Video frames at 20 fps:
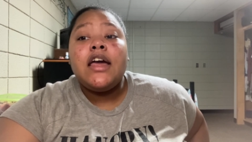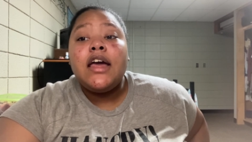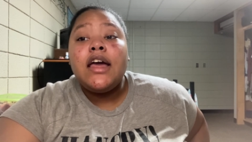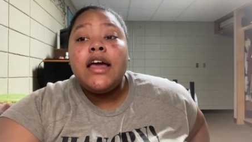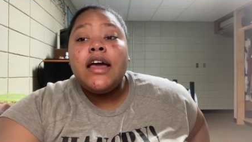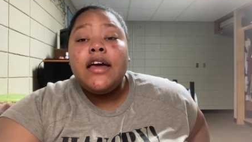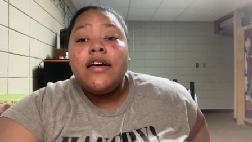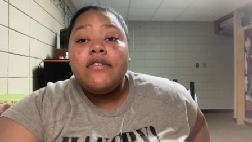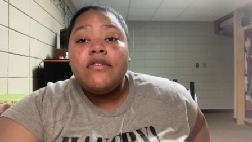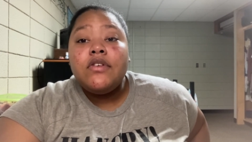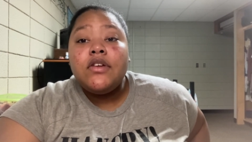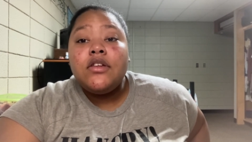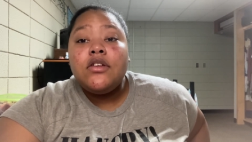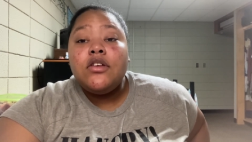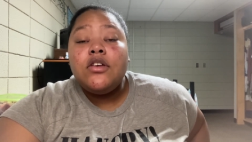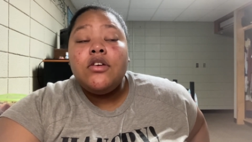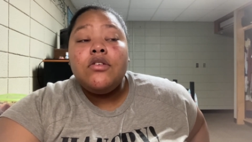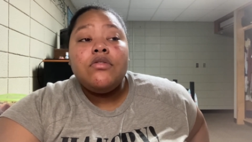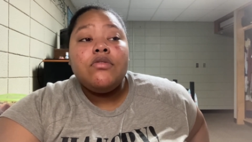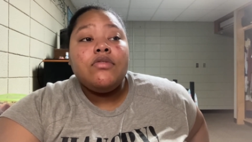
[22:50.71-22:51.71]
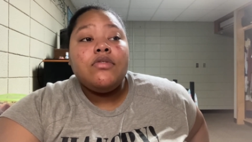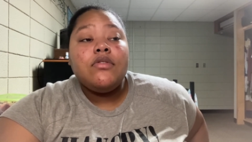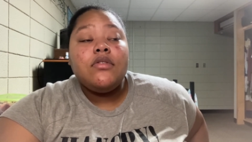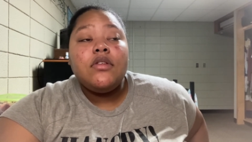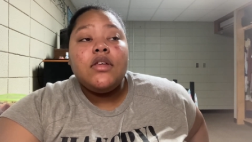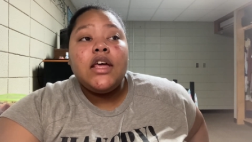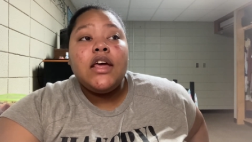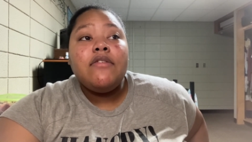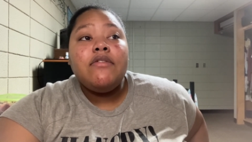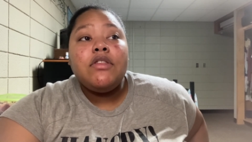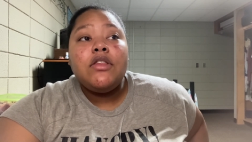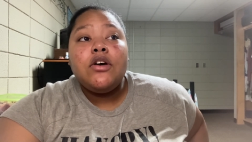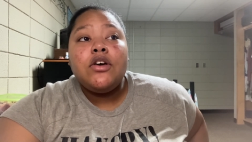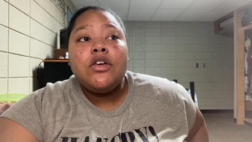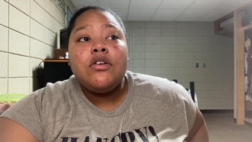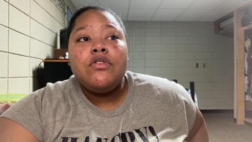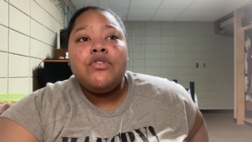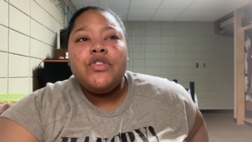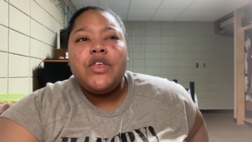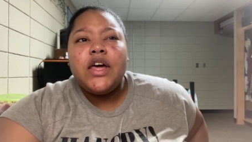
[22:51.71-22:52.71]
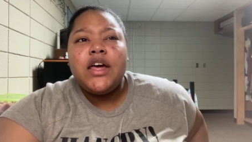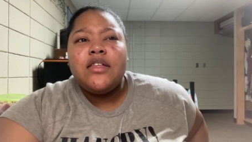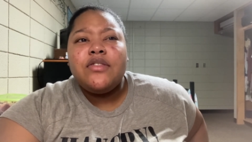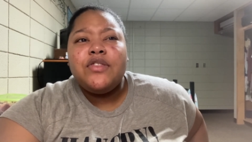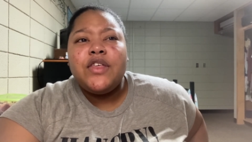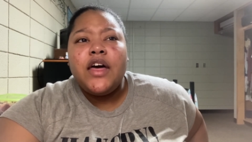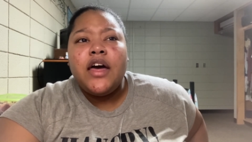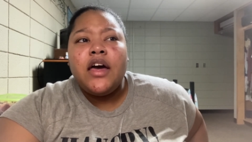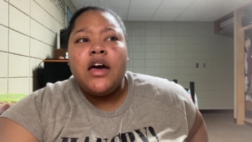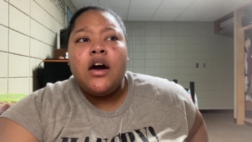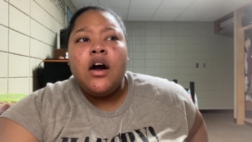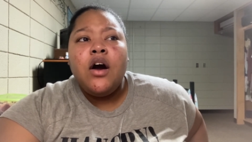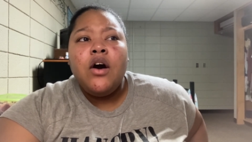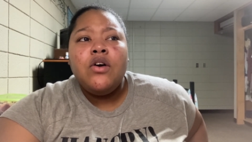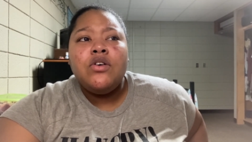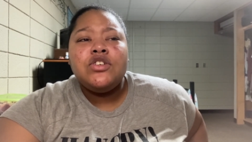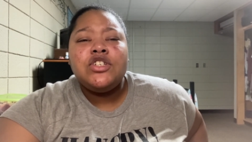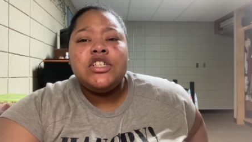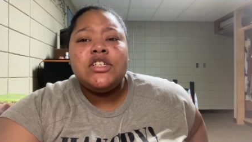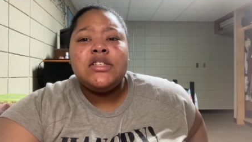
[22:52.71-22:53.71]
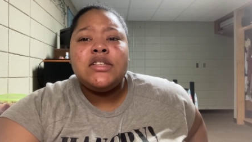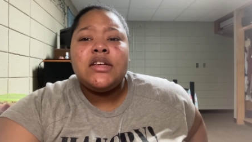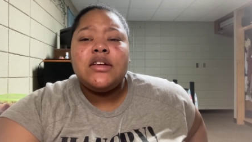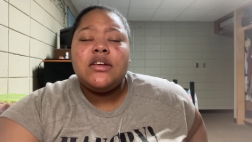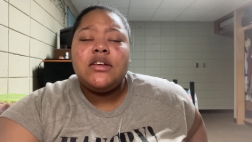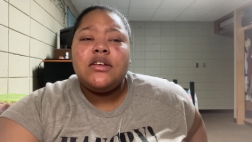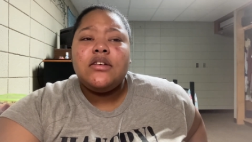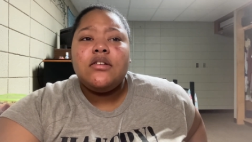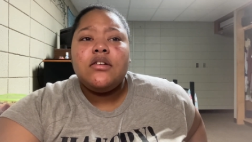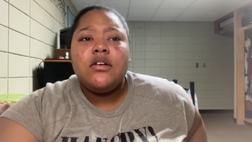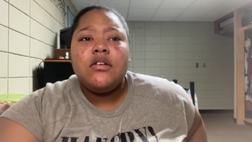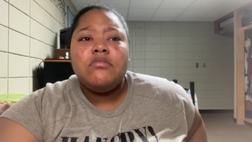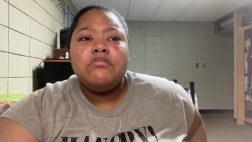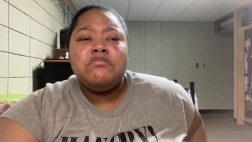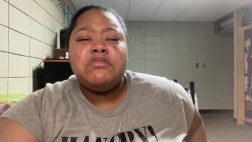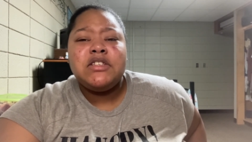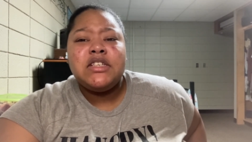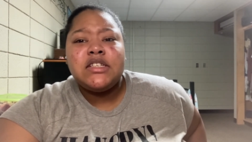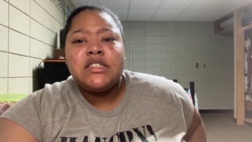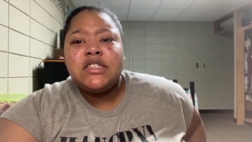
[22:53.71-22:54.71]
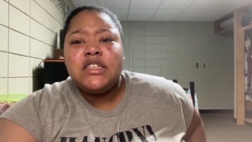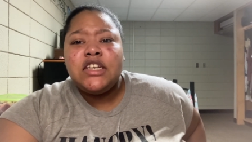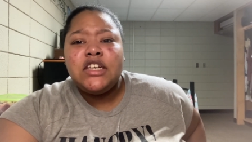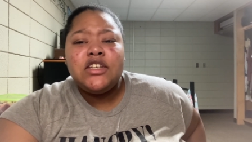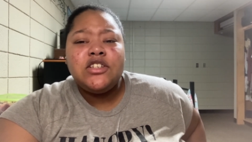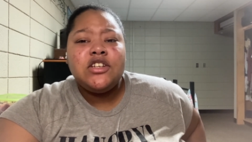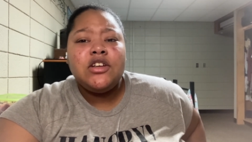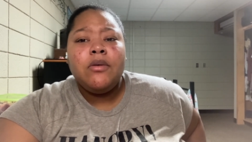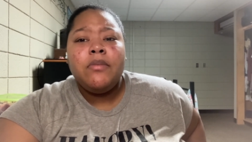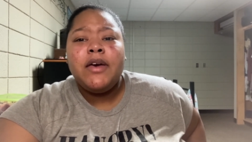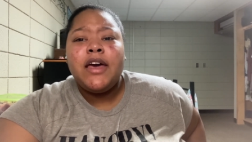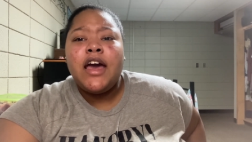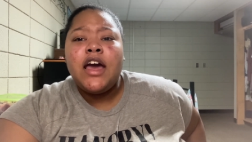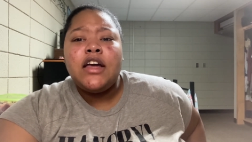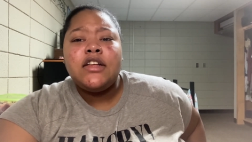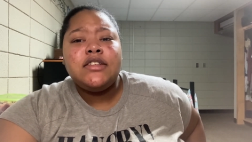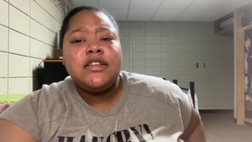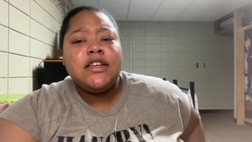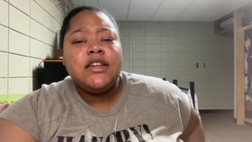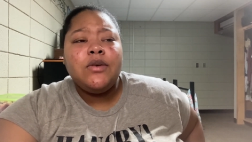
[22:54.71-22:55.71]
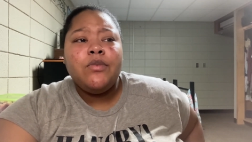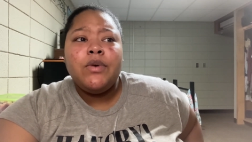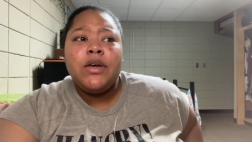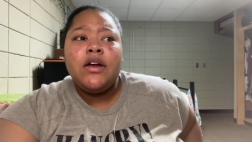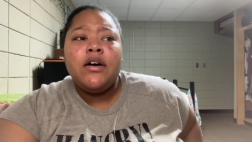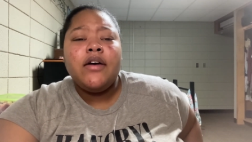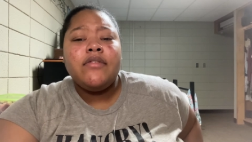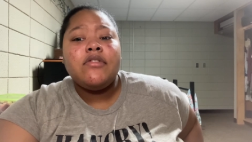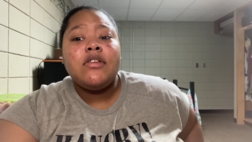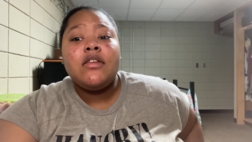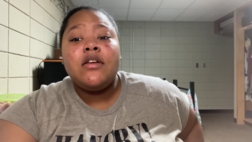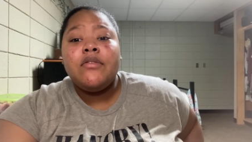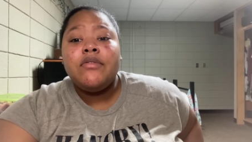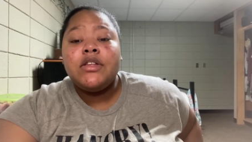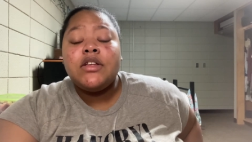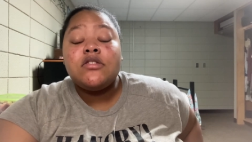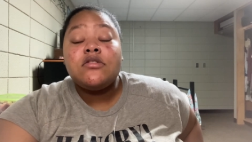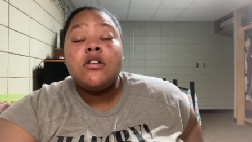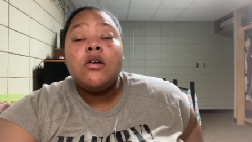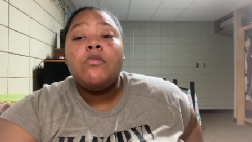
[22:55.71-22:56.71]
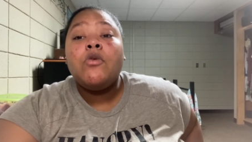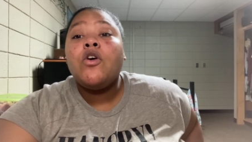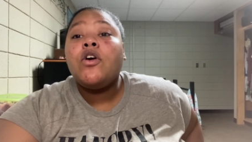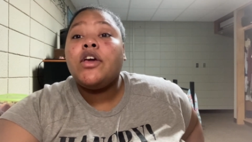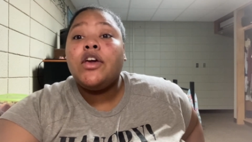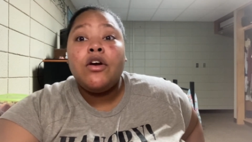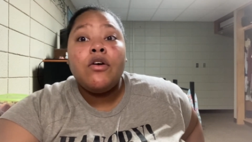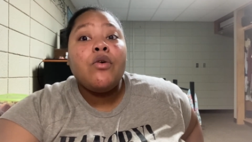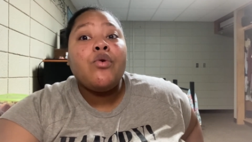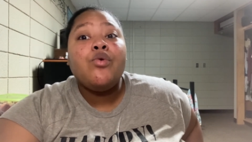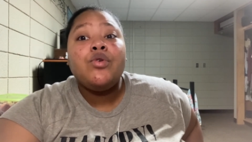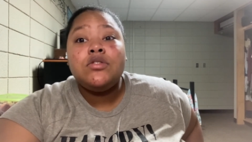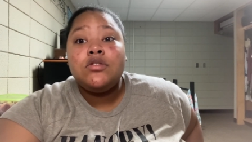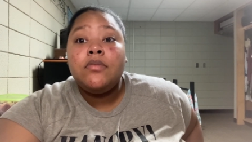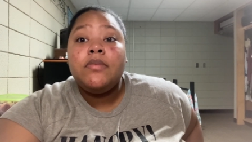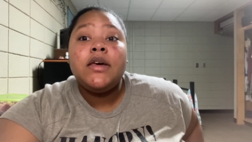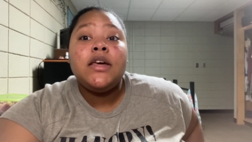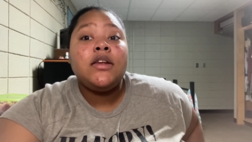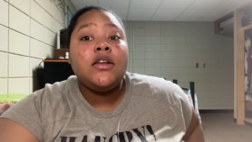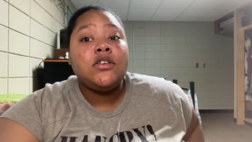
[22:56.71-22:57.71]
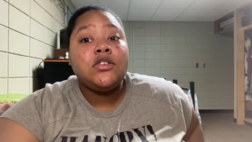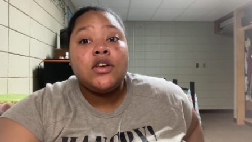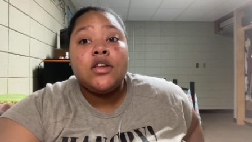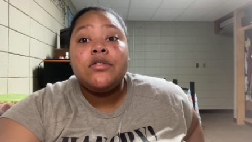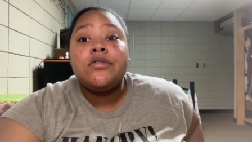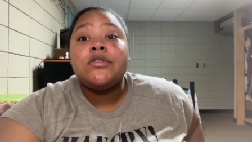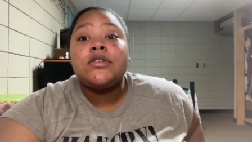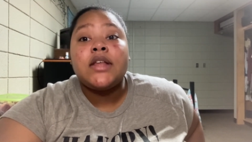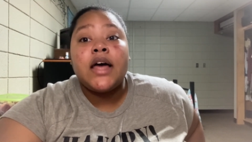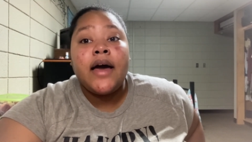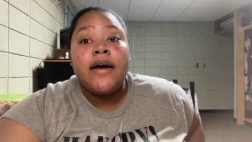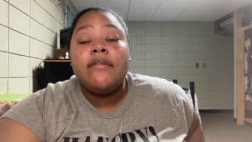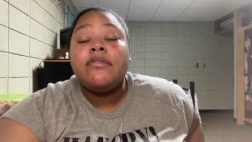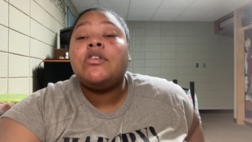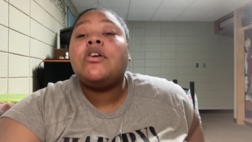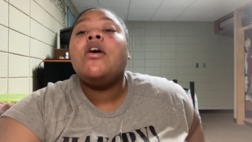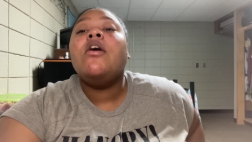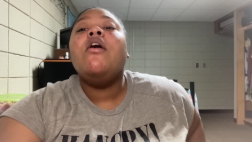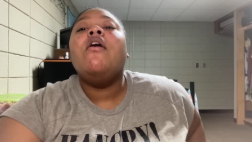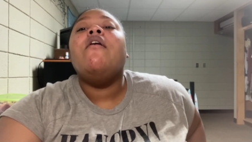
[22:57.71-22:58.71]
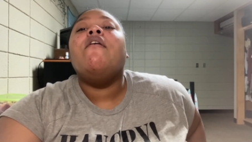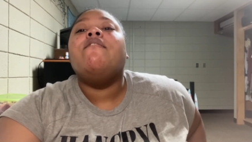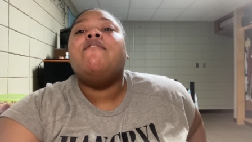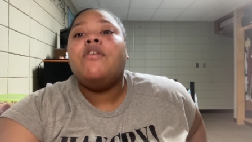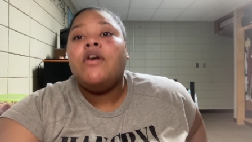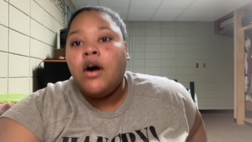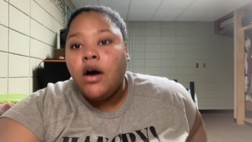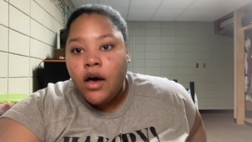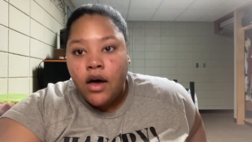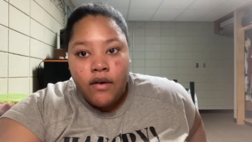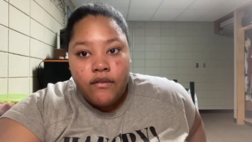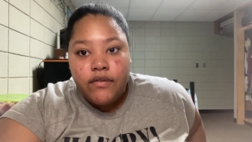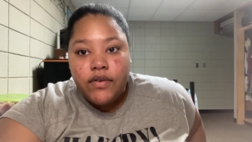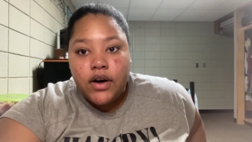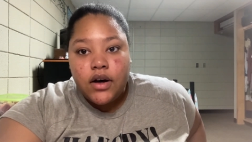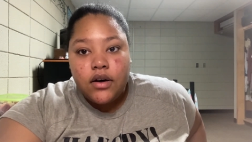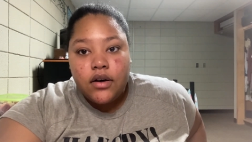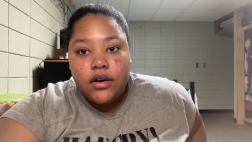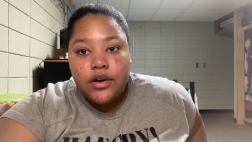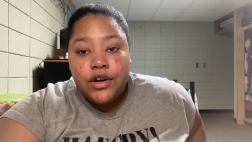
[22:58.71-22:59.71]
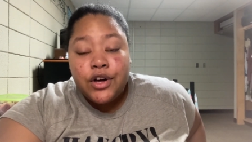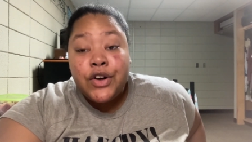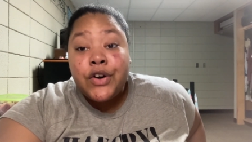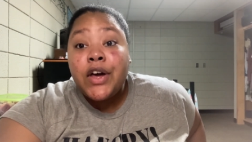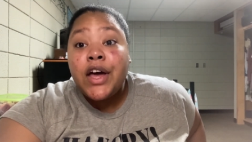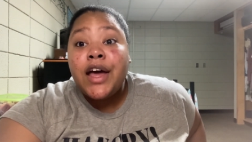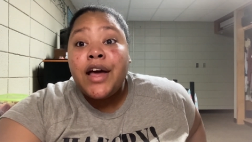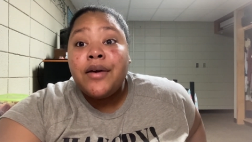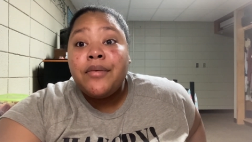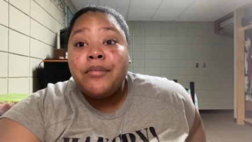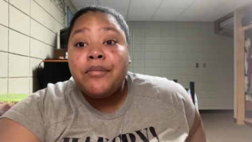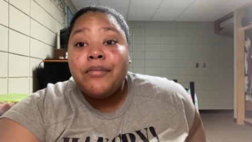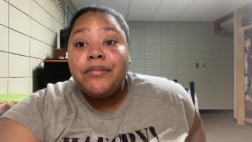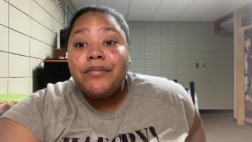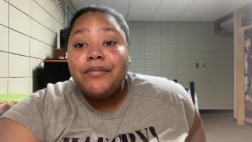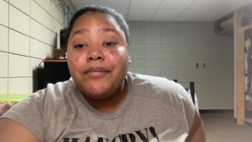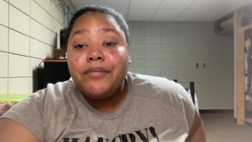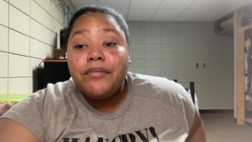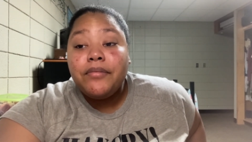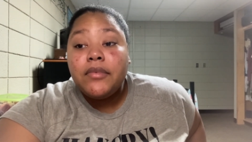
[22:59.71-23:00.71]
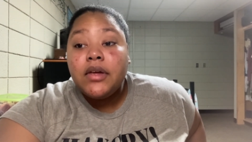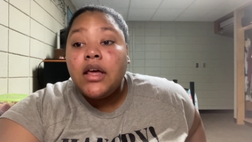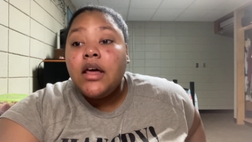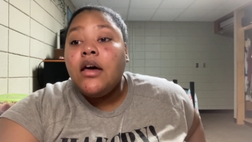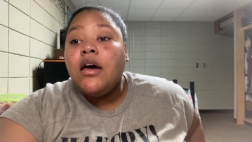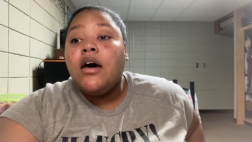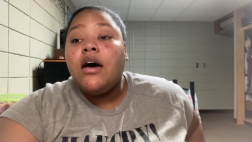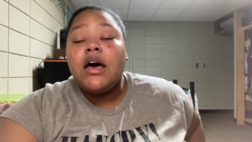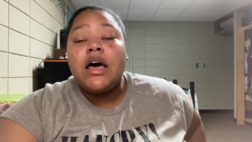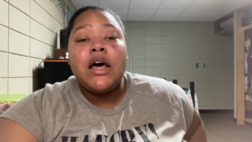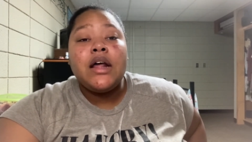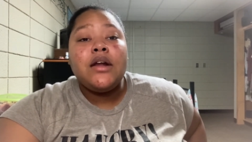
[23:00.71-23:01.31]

Even though you think that, oh, she's 16, she'll be 18, and we don't have to deal with this no more, you're going to be in each other's lives forever, okay? I